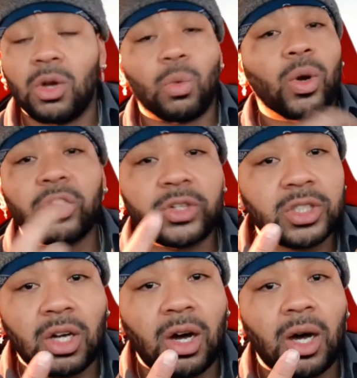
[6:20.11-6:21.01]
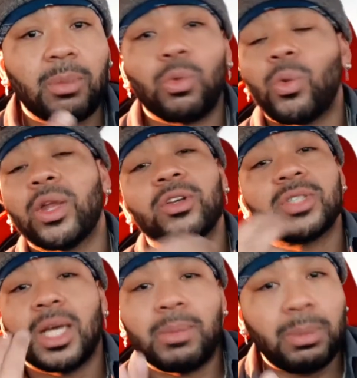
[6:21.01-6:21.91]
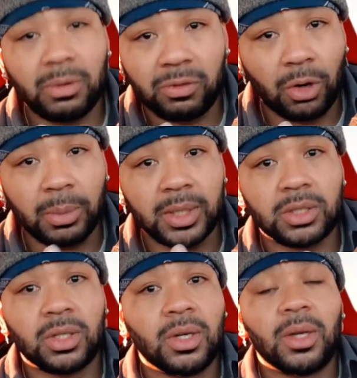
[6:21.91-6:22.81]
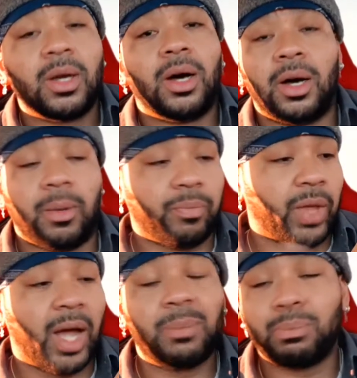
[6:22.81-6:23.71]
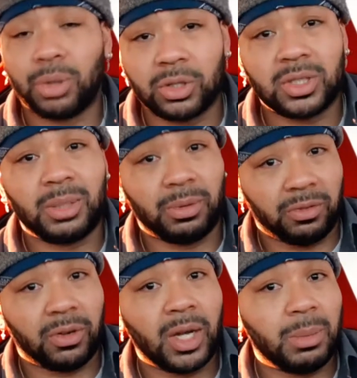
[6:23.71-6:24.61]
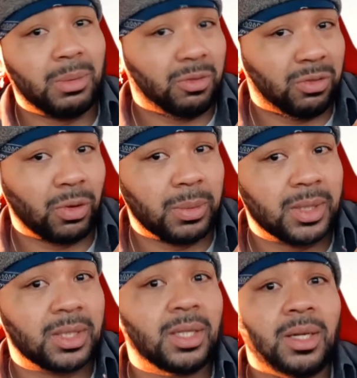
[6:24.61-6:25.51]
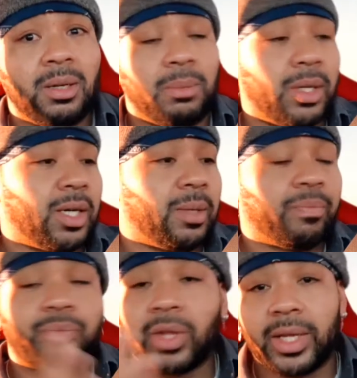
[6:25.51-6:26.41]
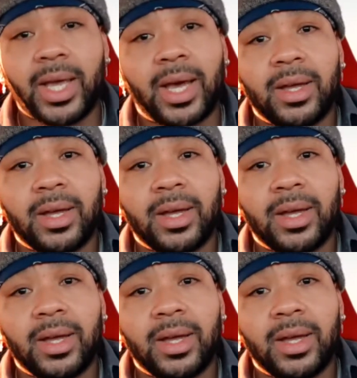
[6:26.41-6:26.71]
Whether it's Cobb, whether it's MA Performance, I personally prefer MA Performance, but yeah.